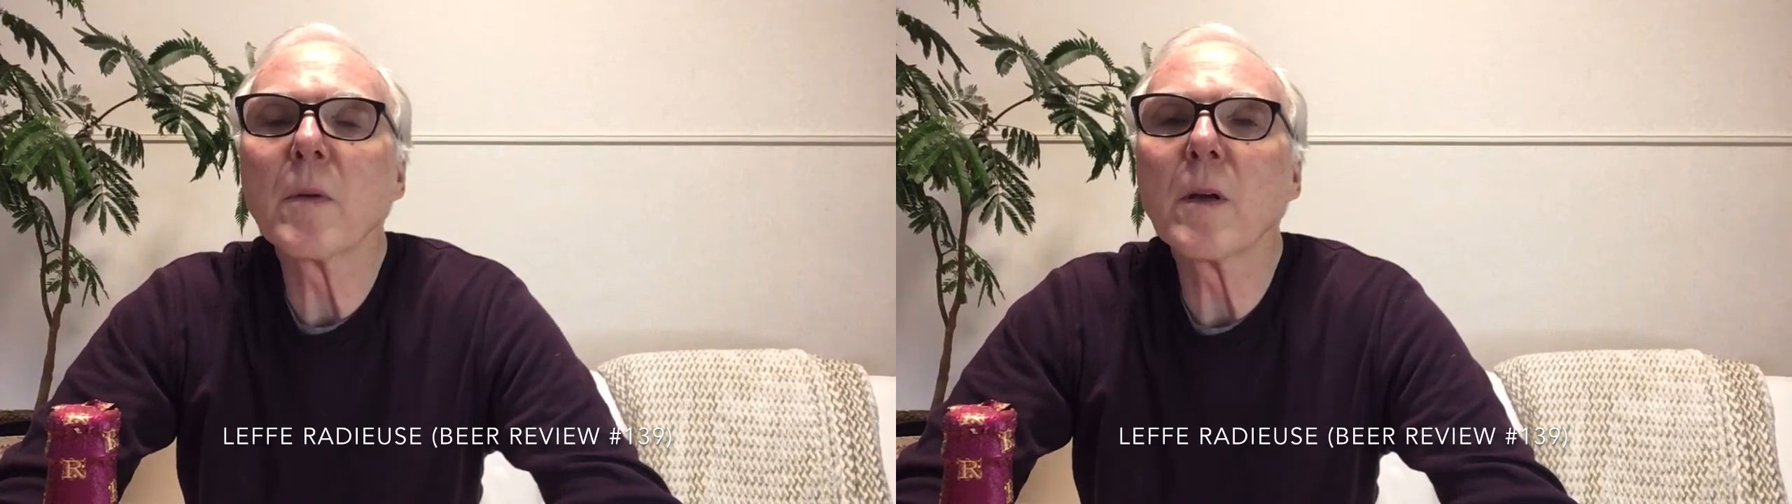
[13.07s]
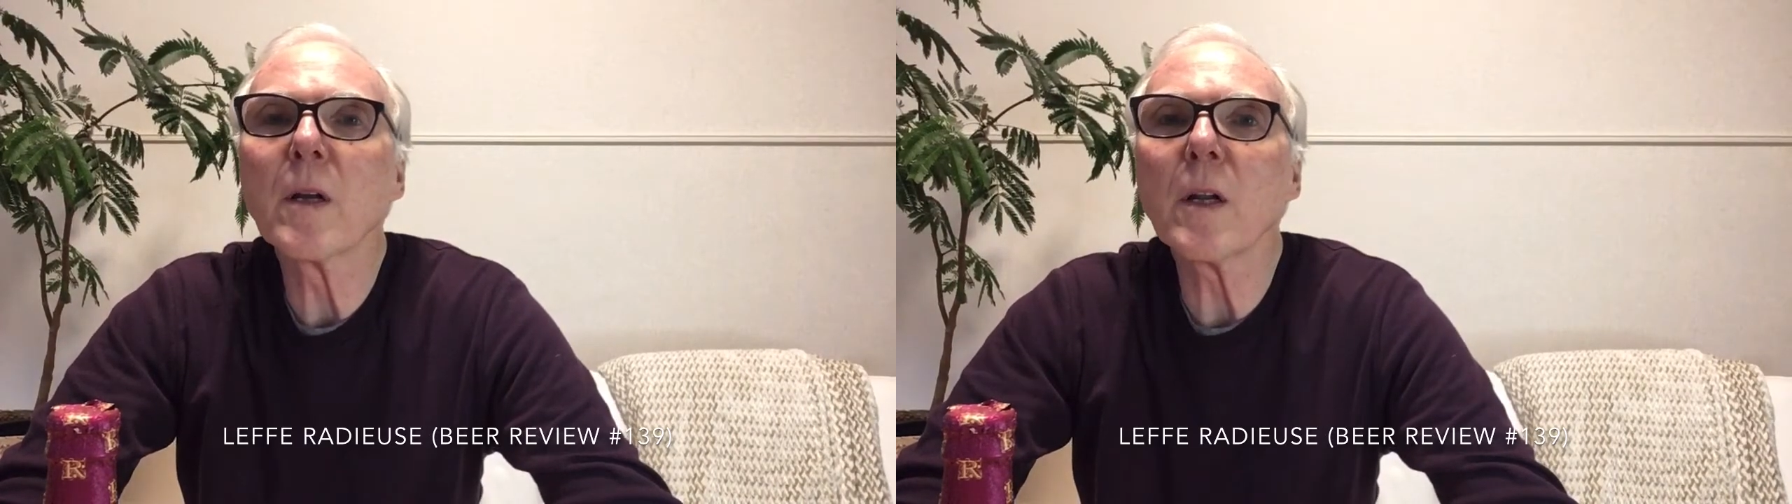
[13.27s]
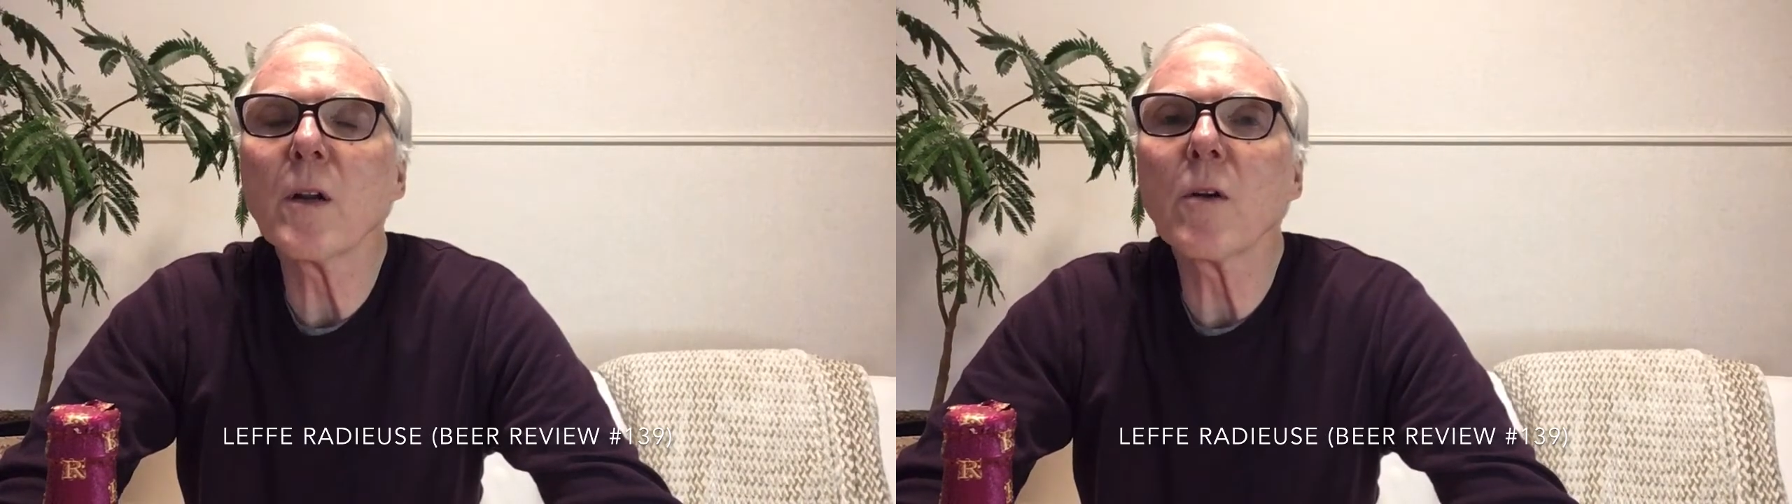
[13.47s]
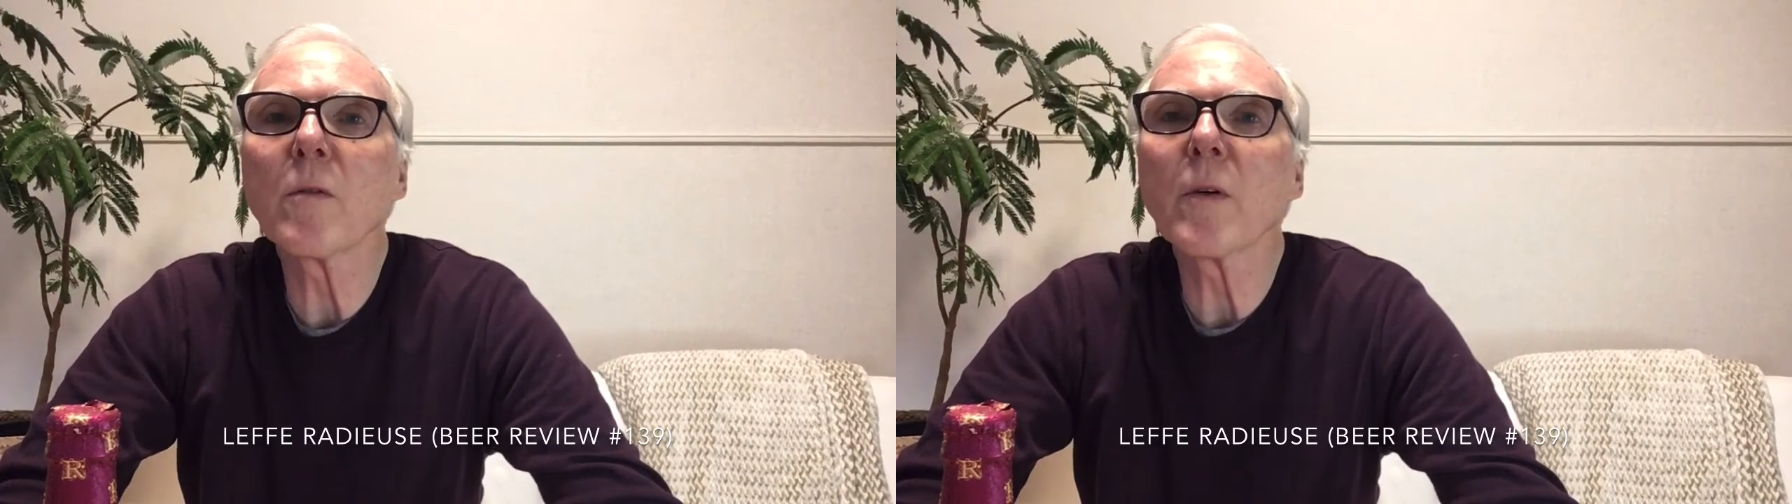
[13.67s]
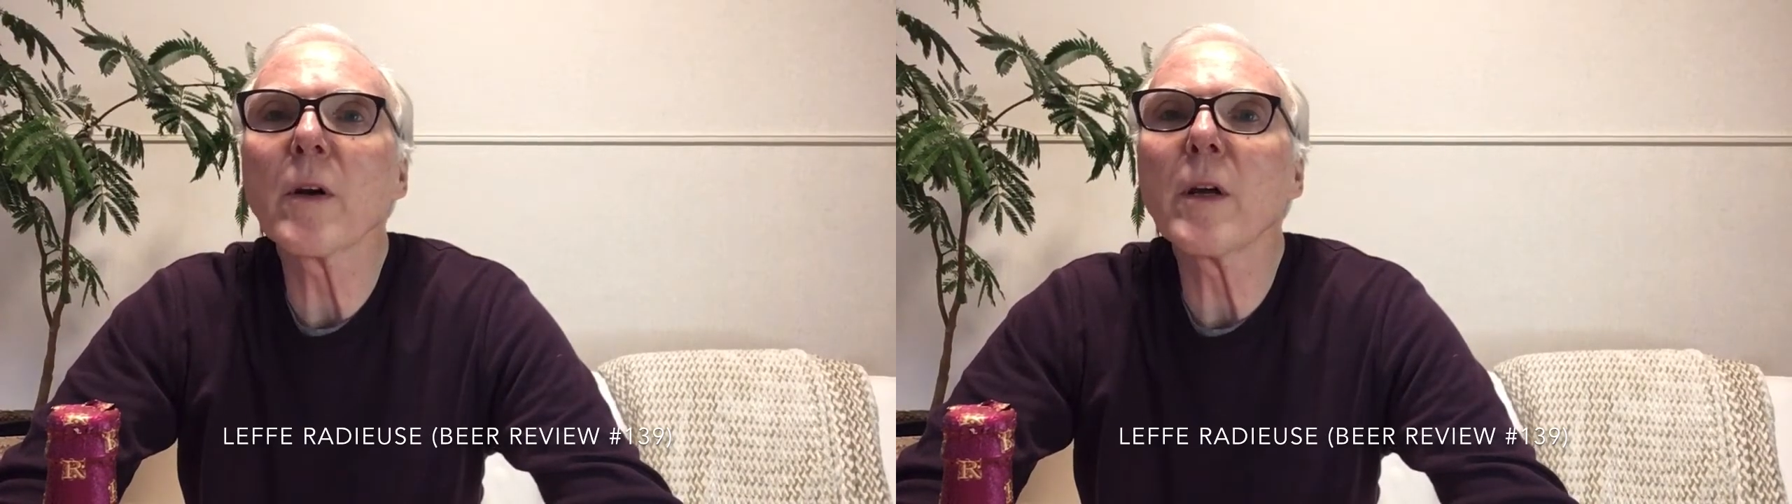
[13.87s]
getting
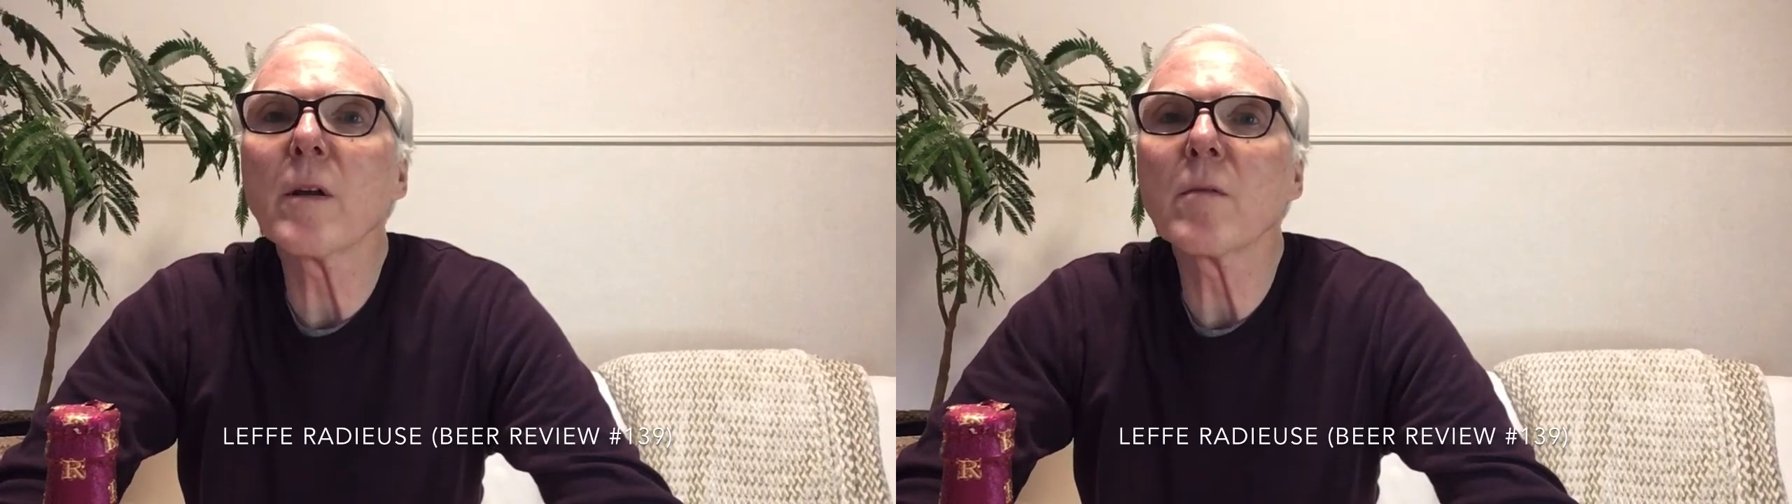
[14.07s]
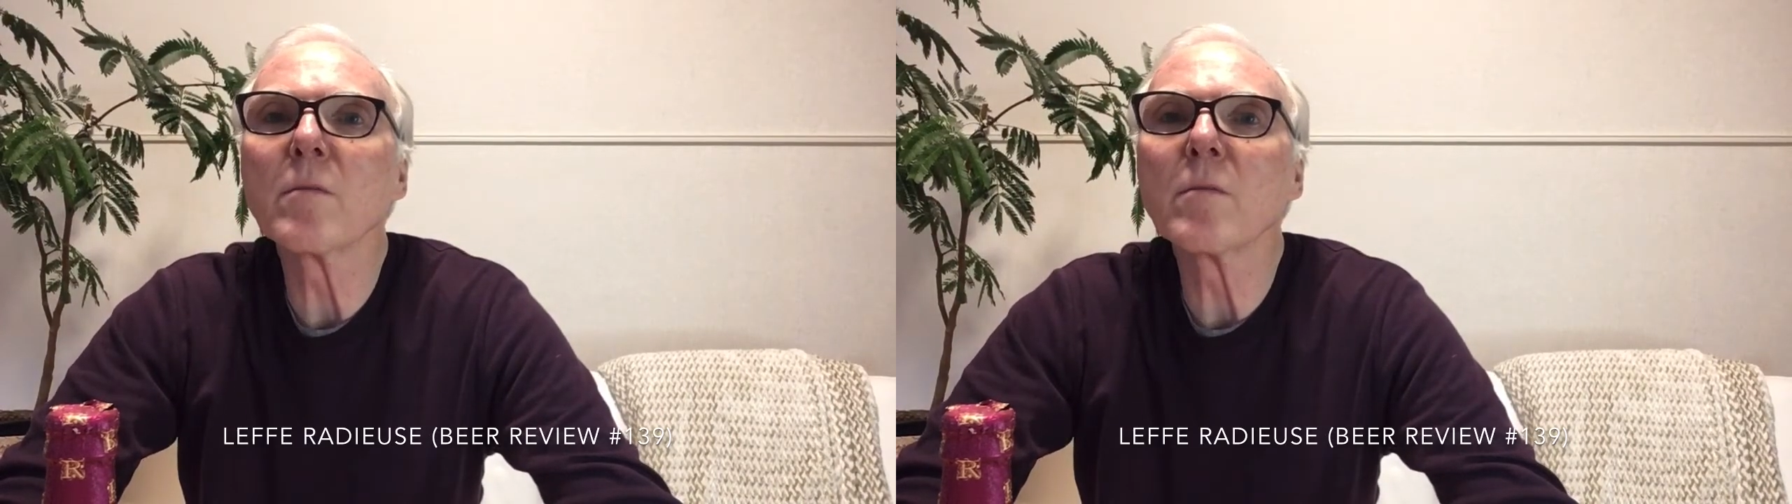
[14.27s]
over a